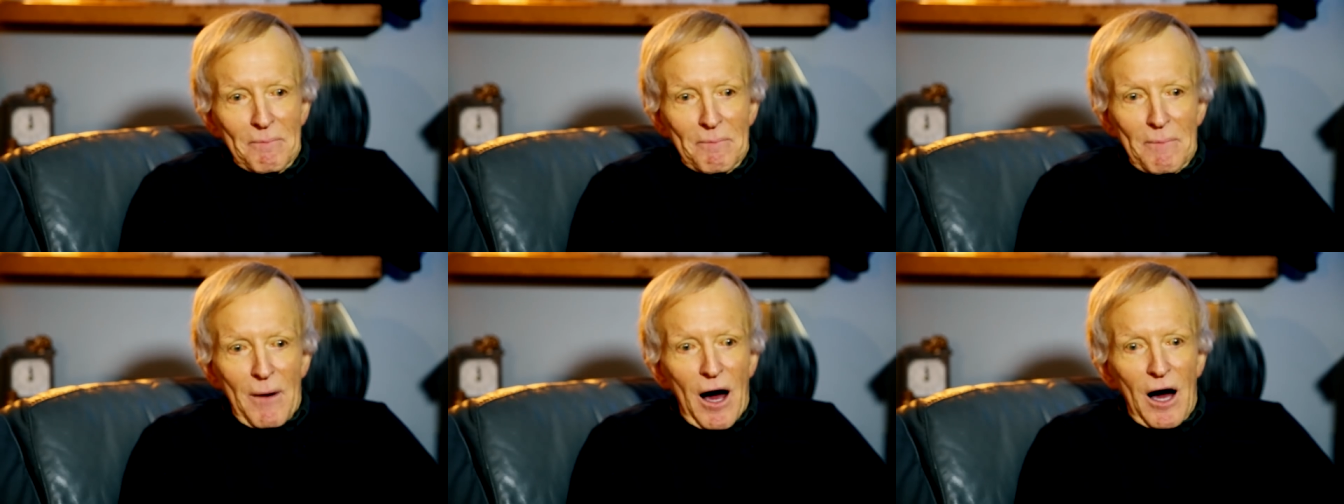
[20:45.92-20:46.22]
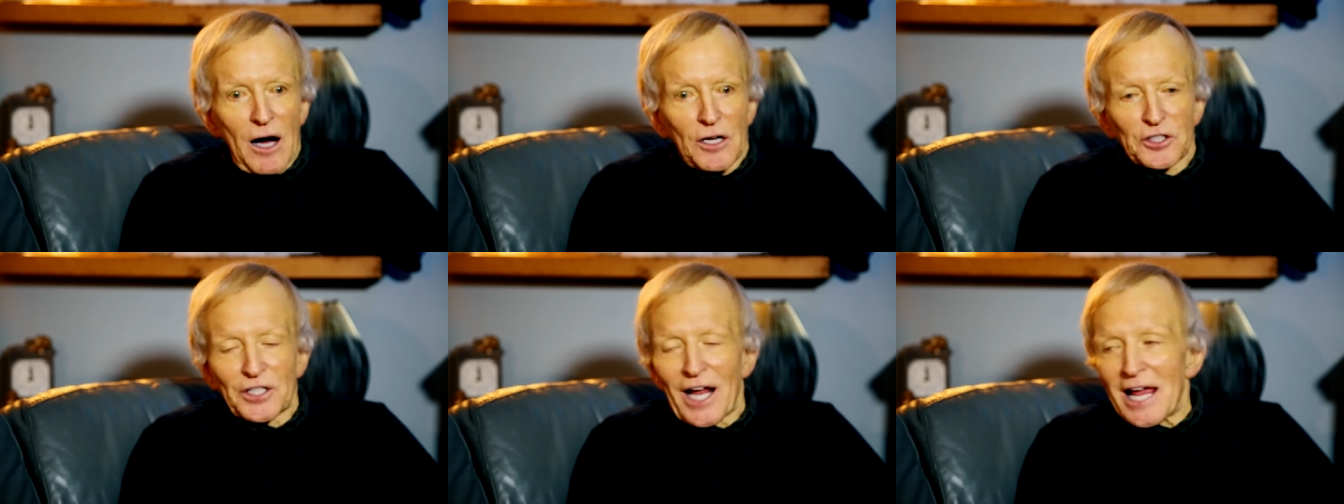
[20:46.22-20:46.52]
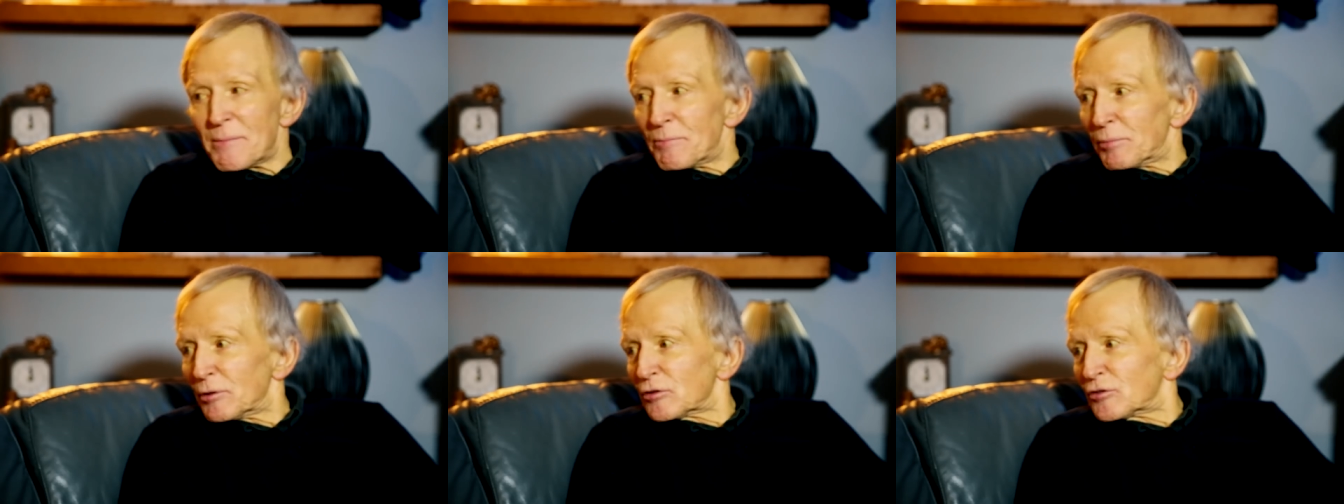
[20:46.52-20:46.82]

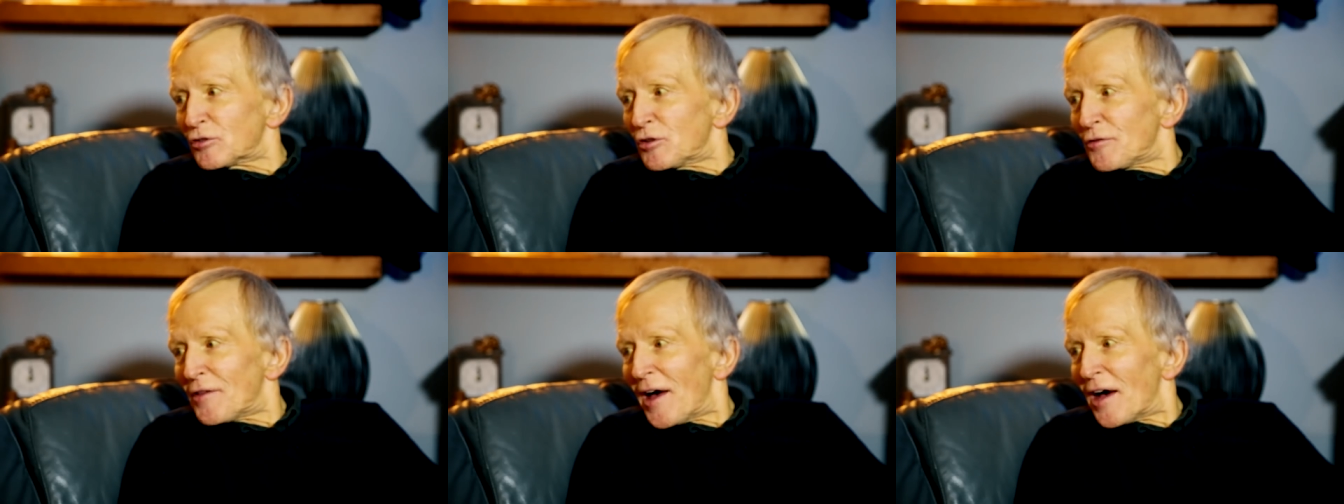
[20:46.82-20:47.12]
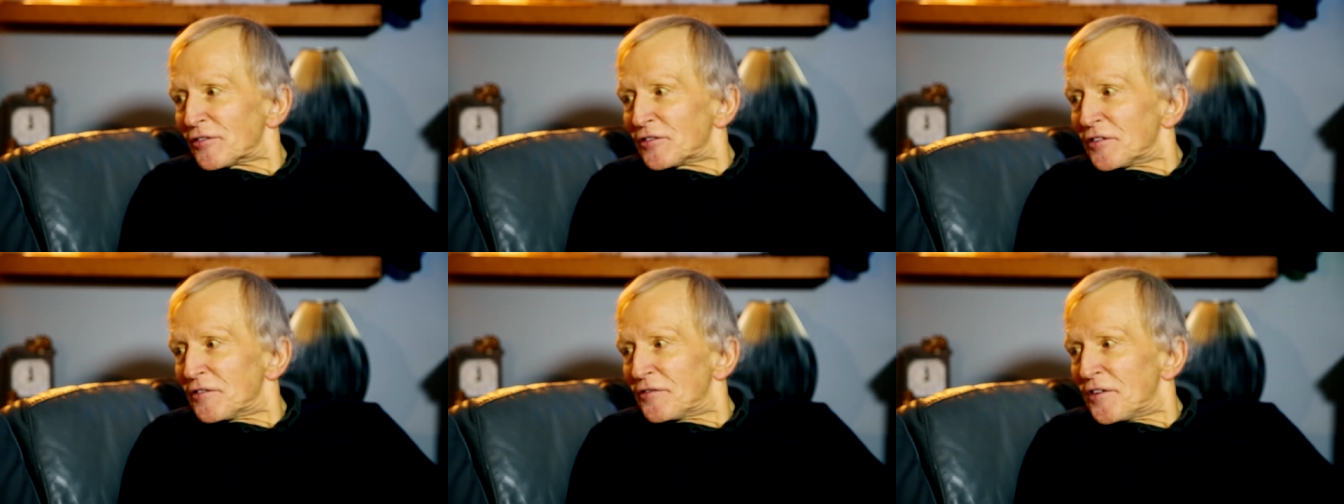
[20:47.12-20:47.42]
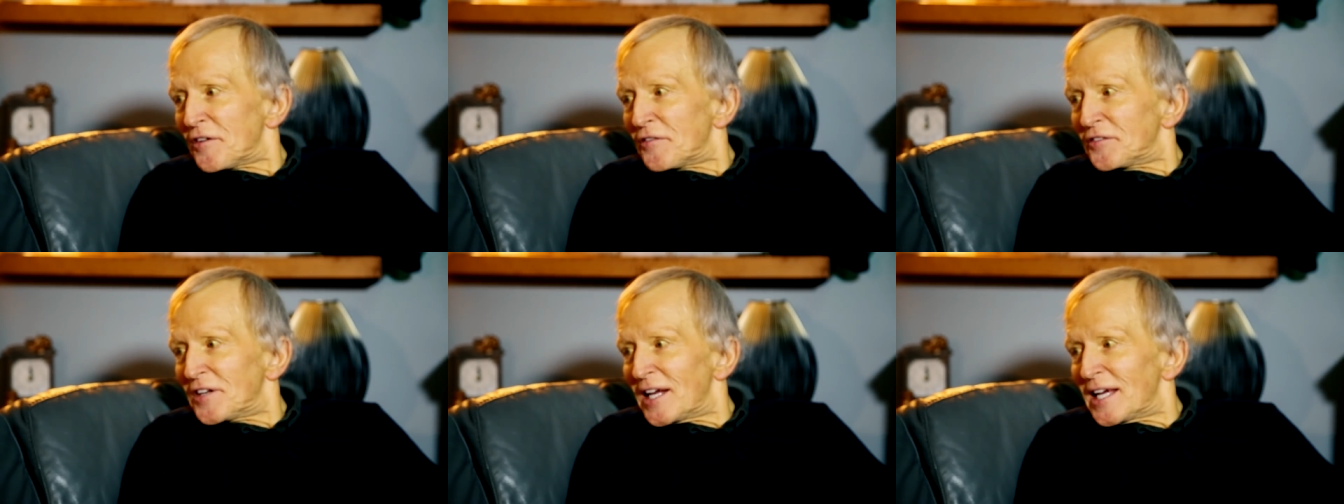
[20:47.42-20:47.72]
March, April
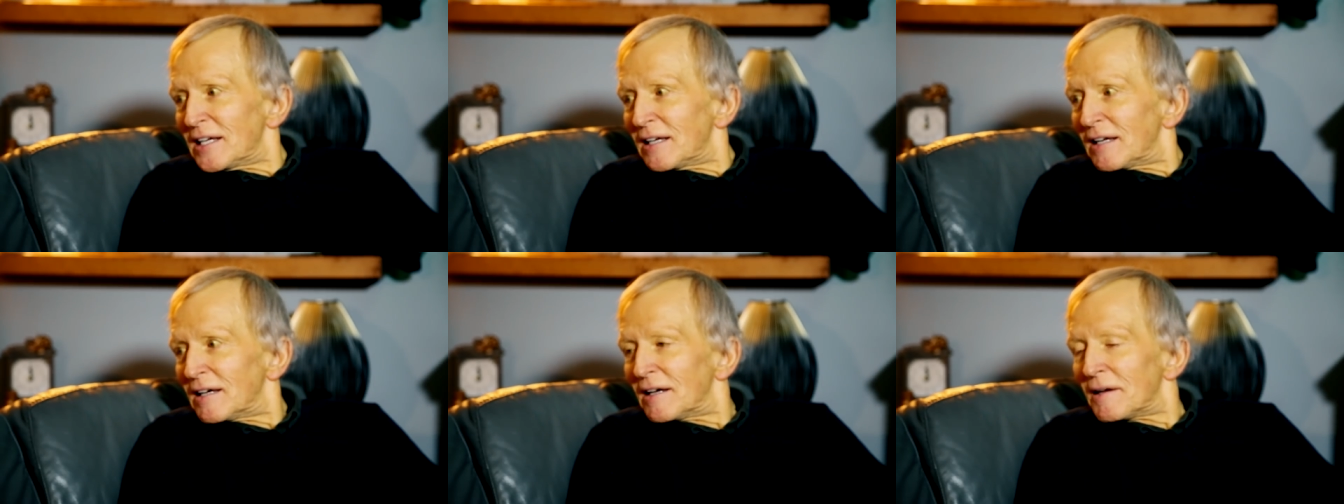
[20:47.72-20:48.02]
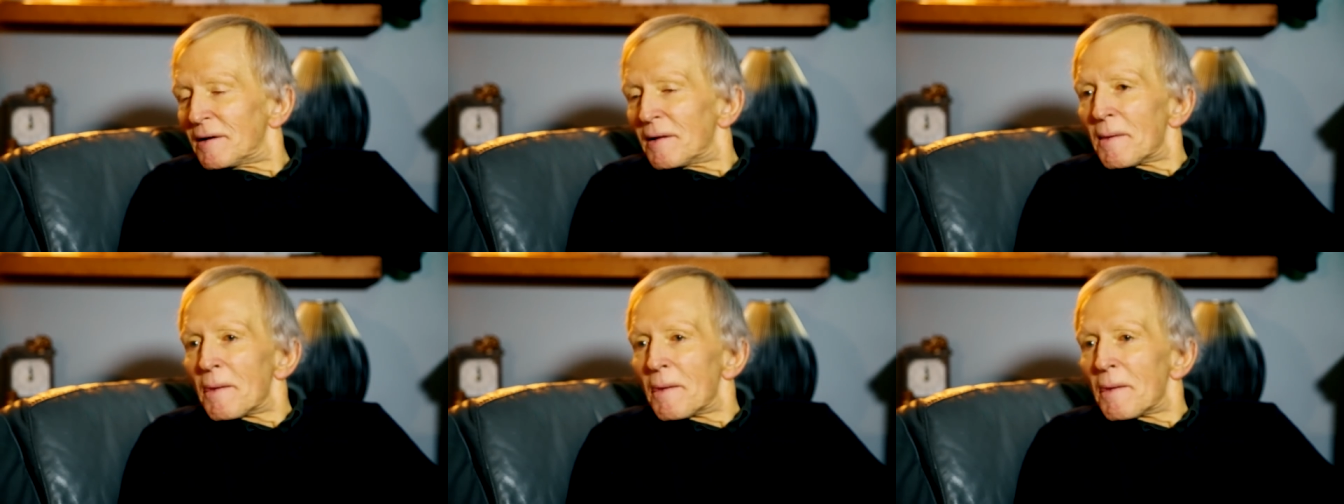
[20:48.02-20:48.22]
2015.